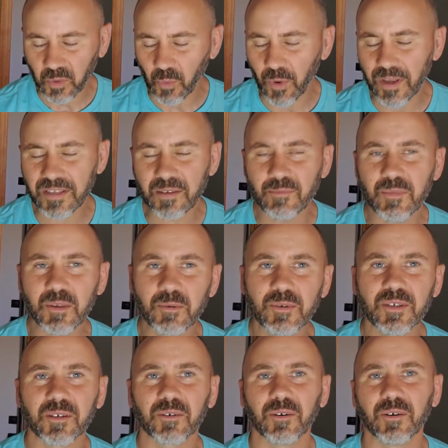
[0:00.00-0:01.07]
Well, as a
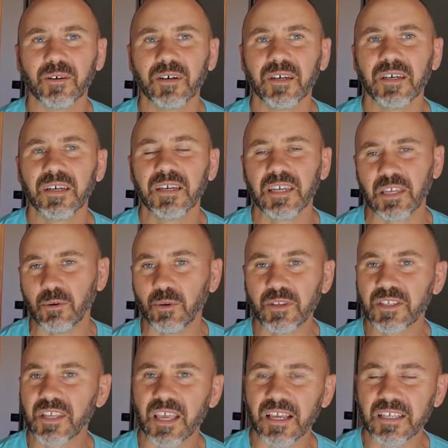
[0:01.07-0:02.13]
musical, you
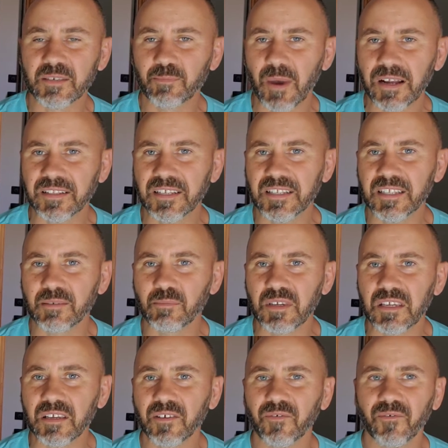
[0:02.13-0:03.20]
would expect it to
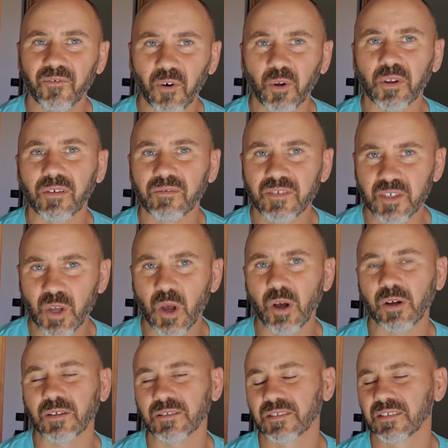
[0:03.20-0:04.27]
be full of
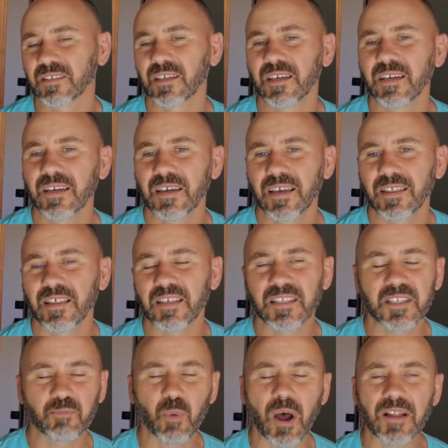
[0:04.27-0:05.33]
songs.
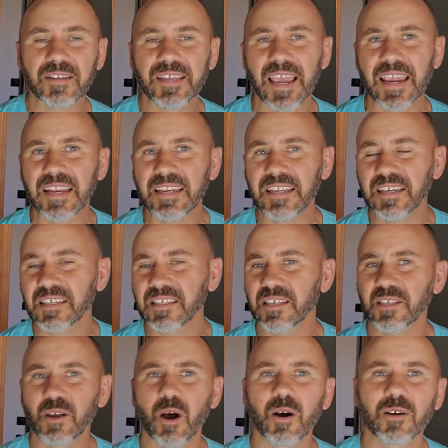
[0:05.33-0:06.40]
These spontaneous
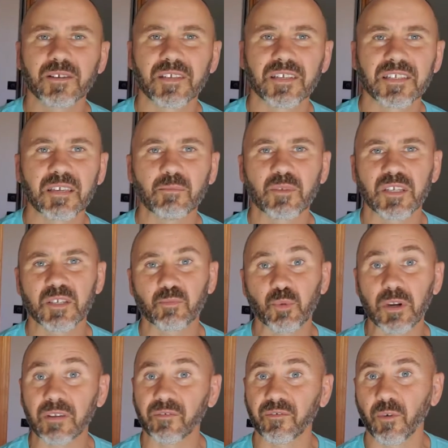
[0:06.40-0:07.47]
songs that seem to
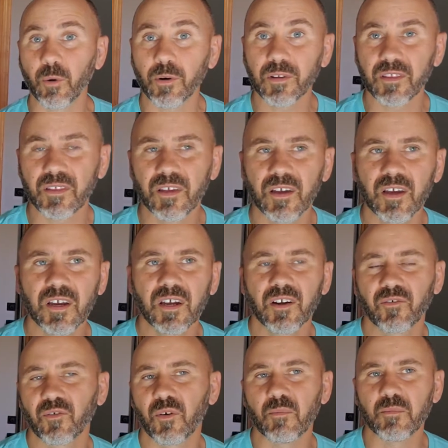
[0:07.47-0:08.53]
spring forth
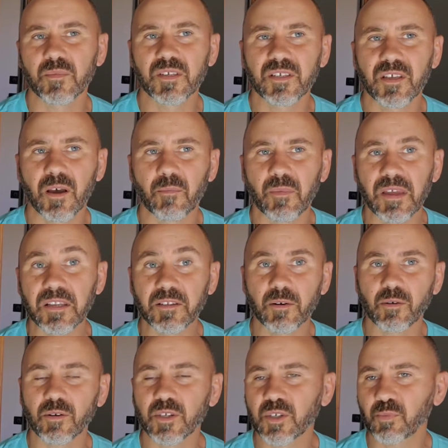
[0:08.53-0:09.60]
from some
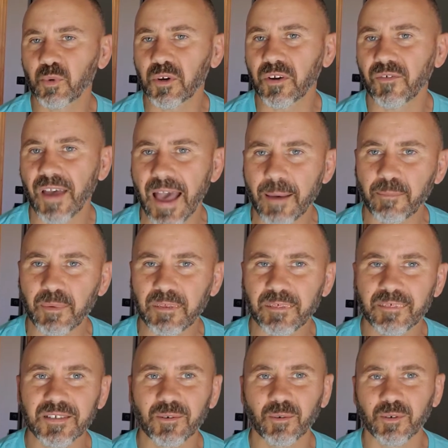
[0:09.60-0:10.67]
internal spring of
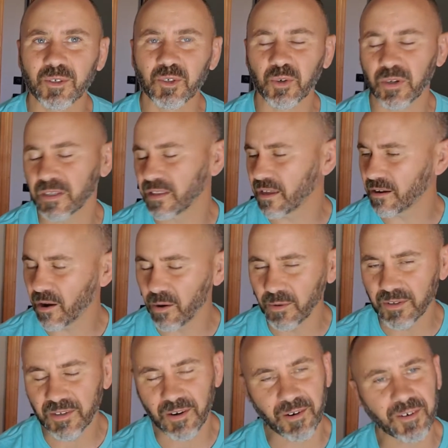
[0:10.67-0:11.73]
happiness or joy, and they
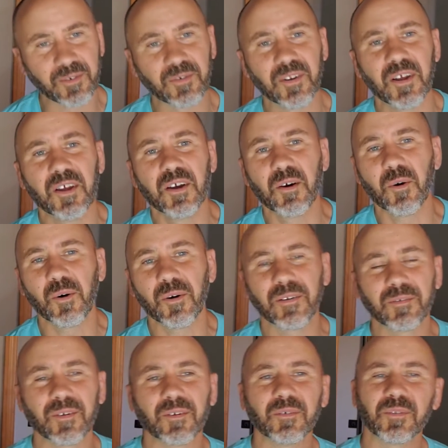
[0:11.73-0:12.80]
always rhyme
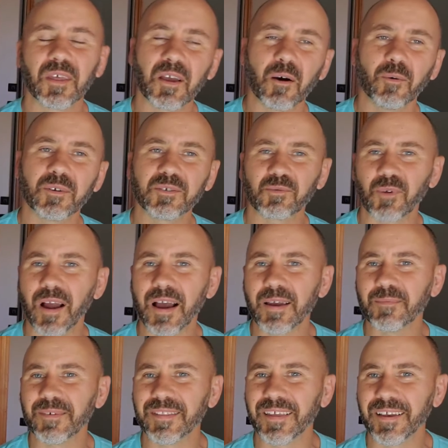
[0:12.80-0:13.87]

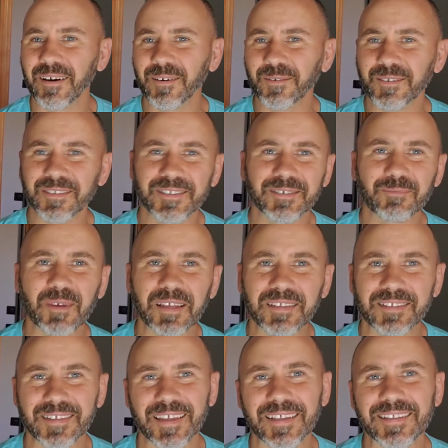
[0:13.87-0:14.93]
and they always make
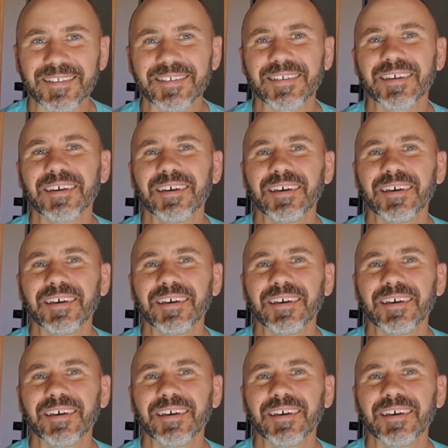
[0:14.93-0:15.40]
sense.